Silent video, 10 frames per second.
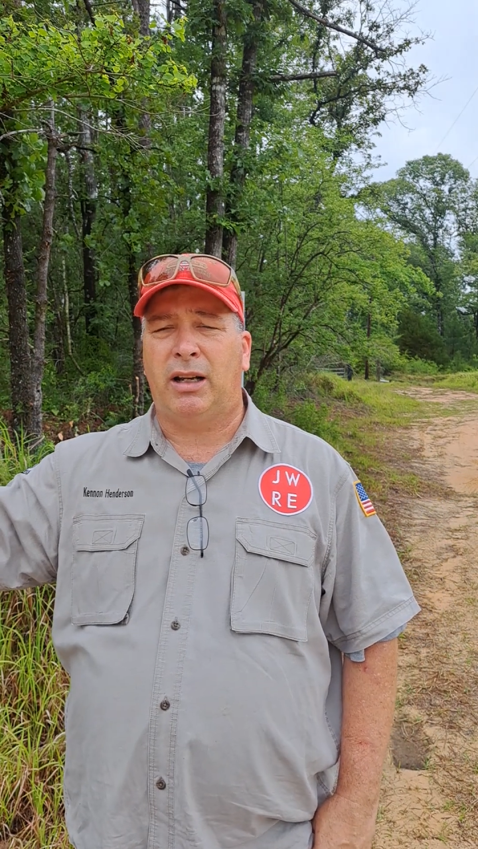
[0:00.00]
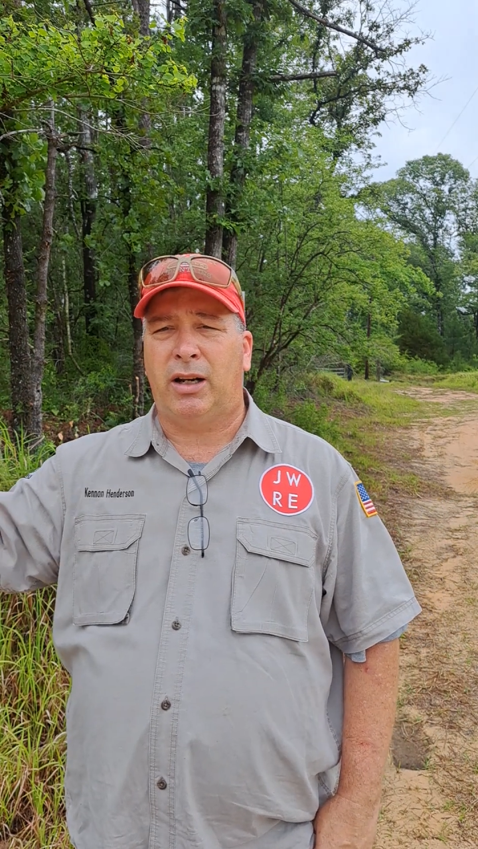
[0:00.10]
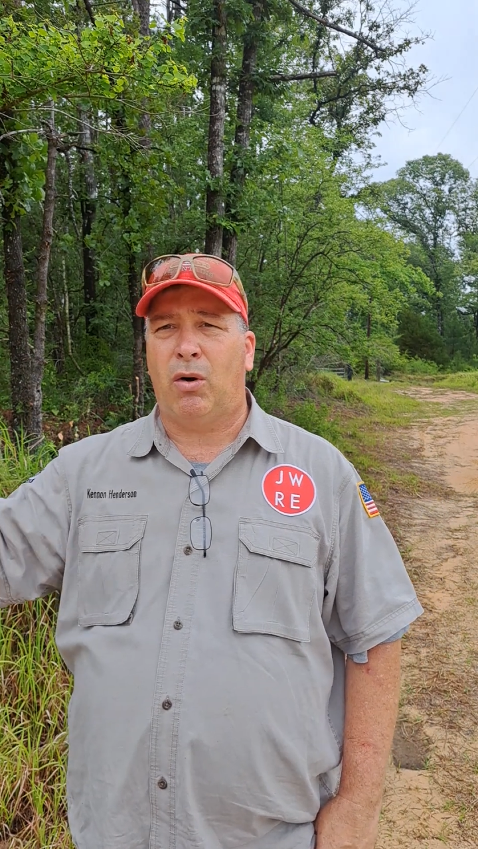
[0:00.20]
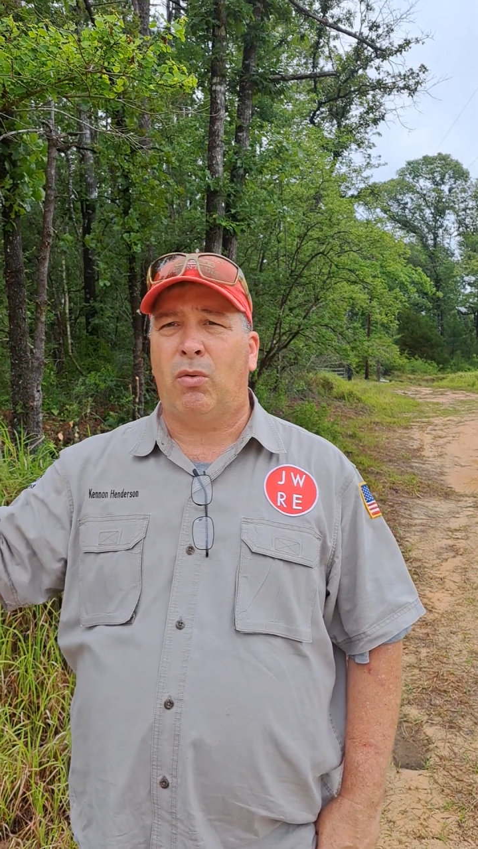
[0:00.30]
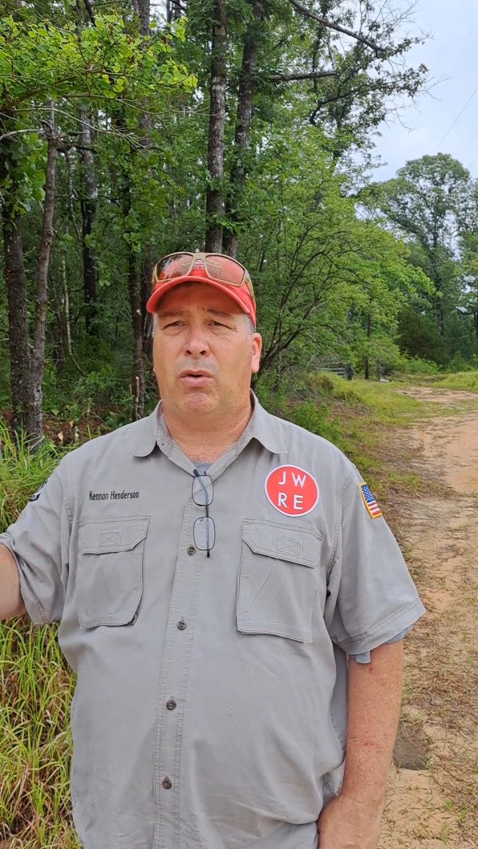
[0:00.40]

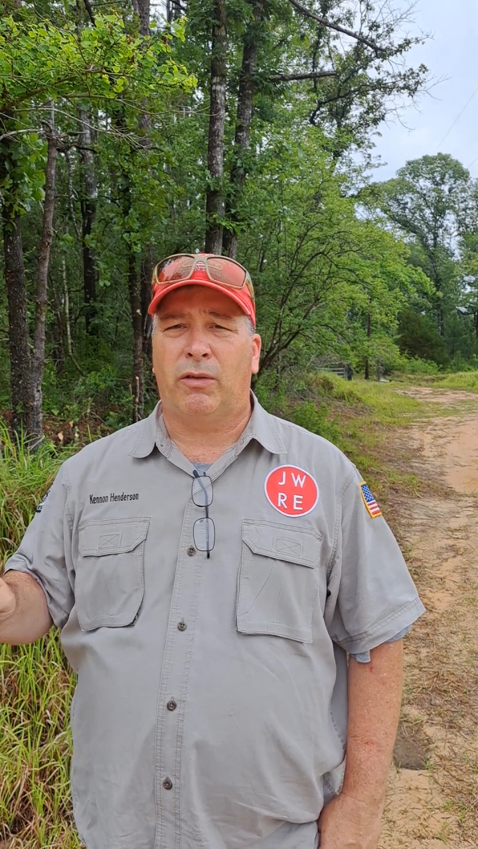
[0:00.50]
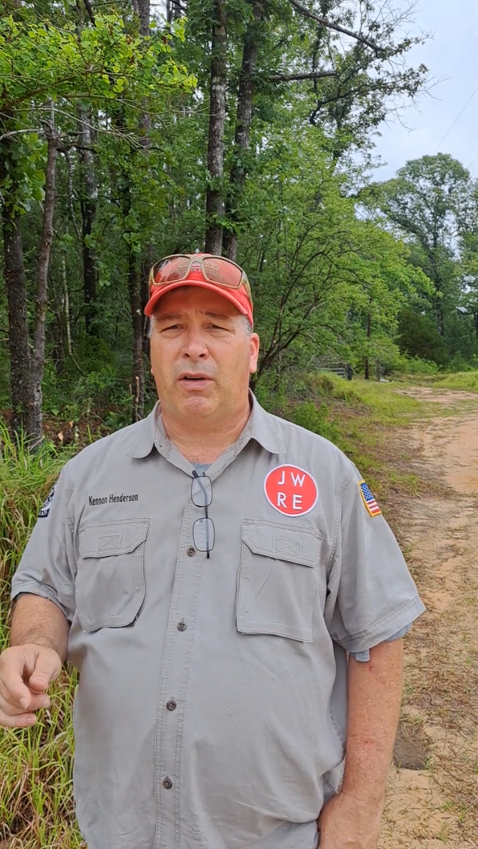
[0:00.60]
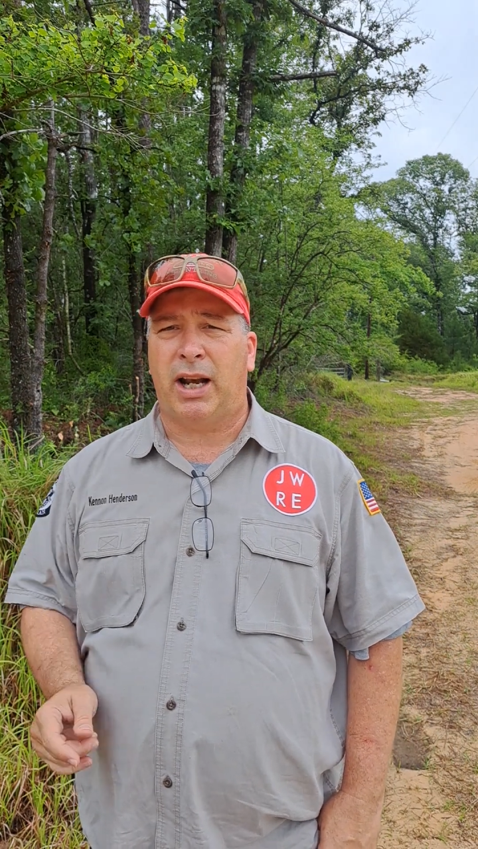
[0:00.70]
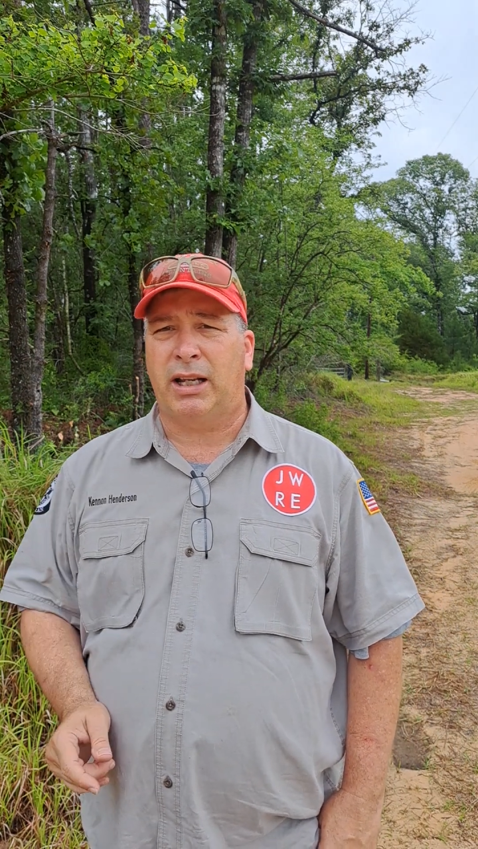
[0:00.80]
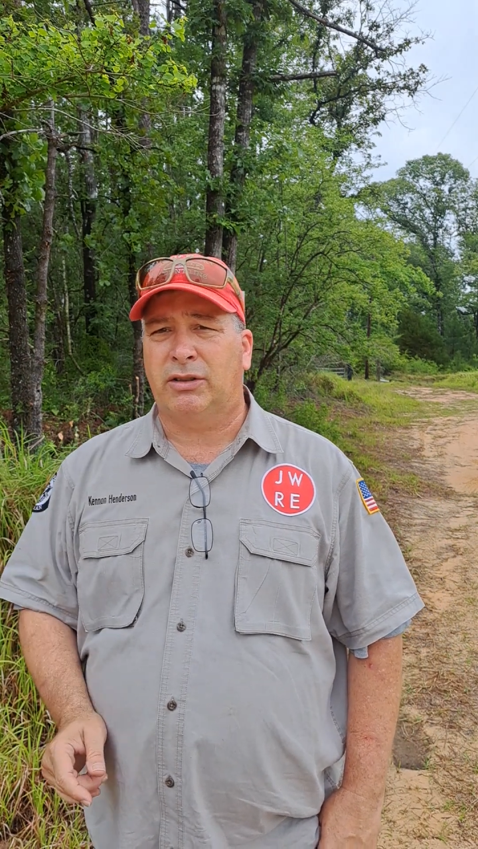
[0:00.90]
and no owner
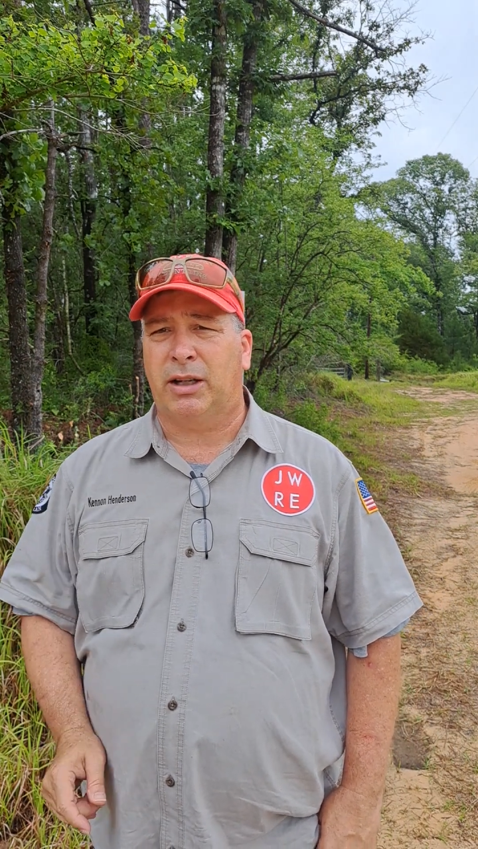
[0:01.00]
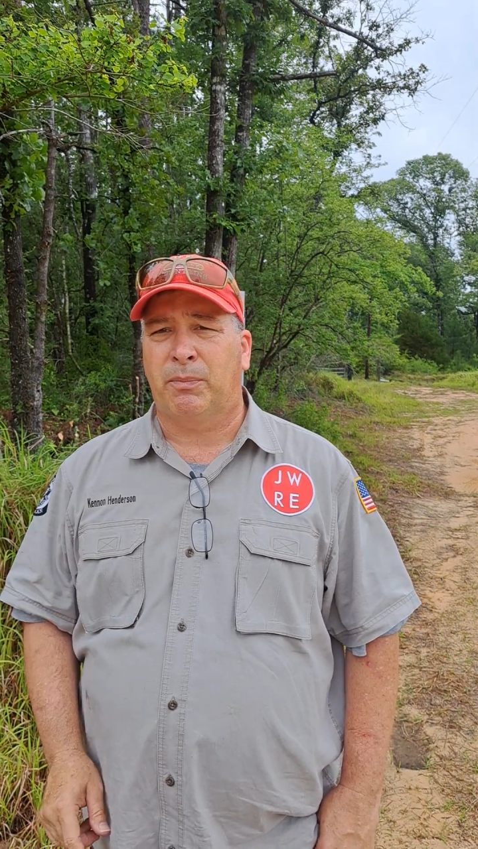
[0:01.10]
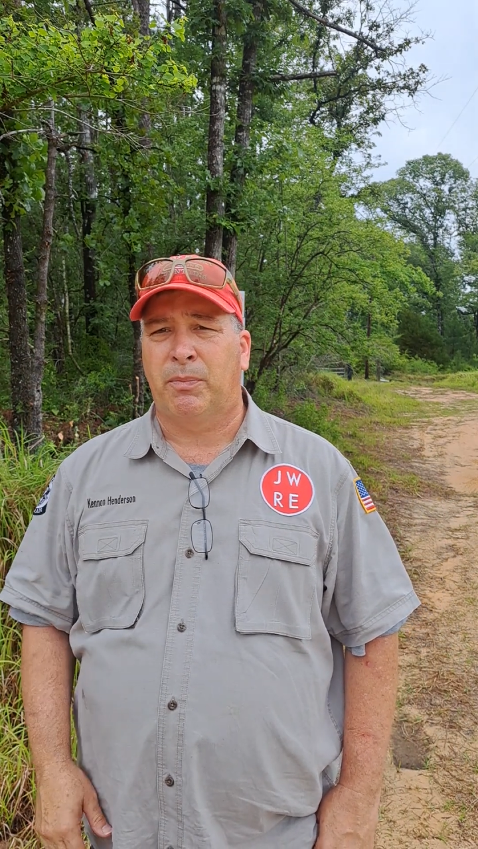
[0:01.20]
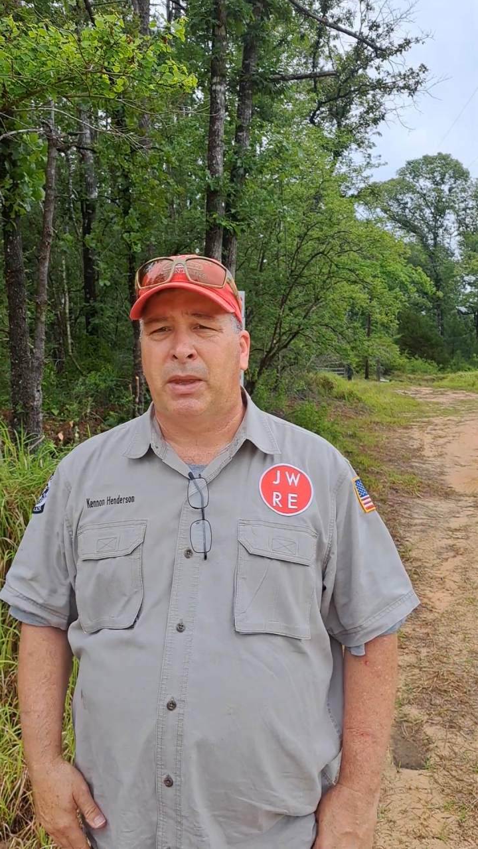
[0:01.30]
financing.